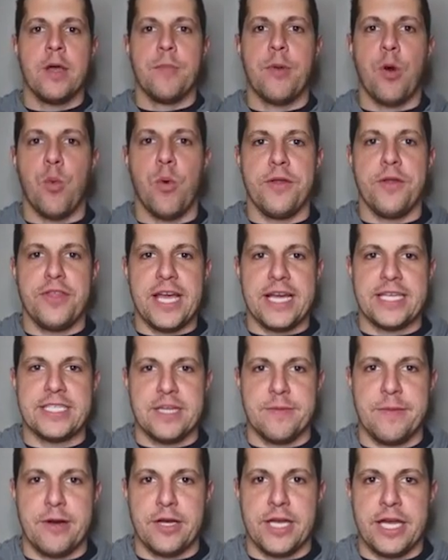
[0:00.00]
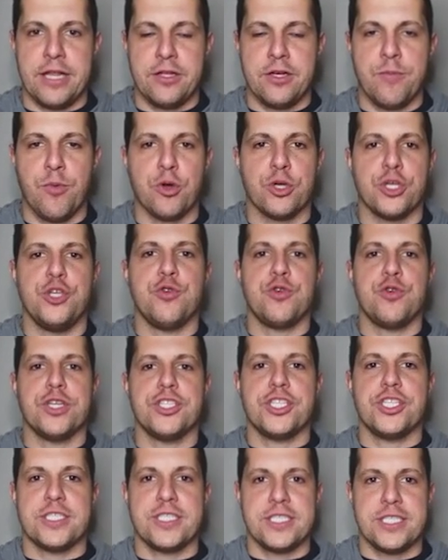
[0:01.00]
But one thing I said about Kalen DeBoer, you could
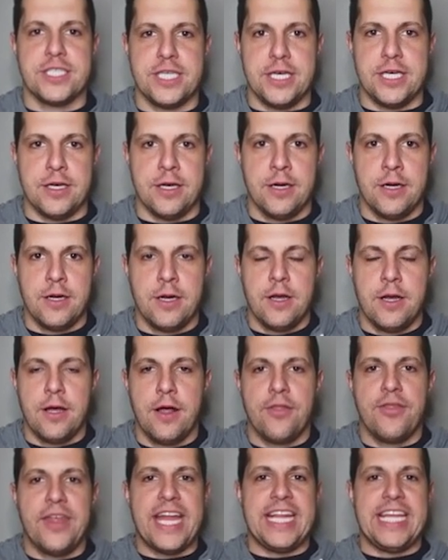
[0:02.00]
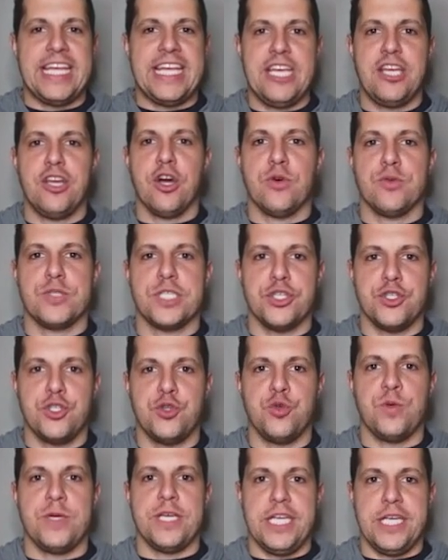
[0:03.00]
just see that he goes
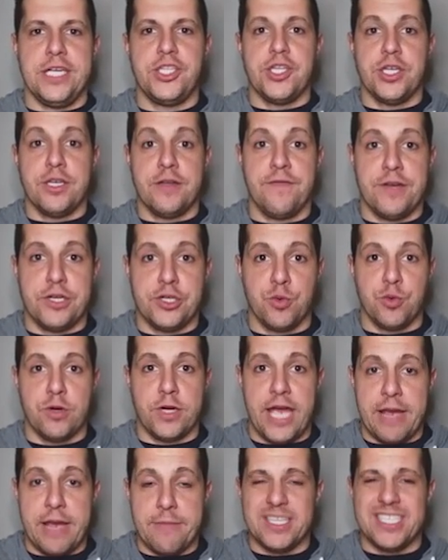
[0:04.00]
into each individual game.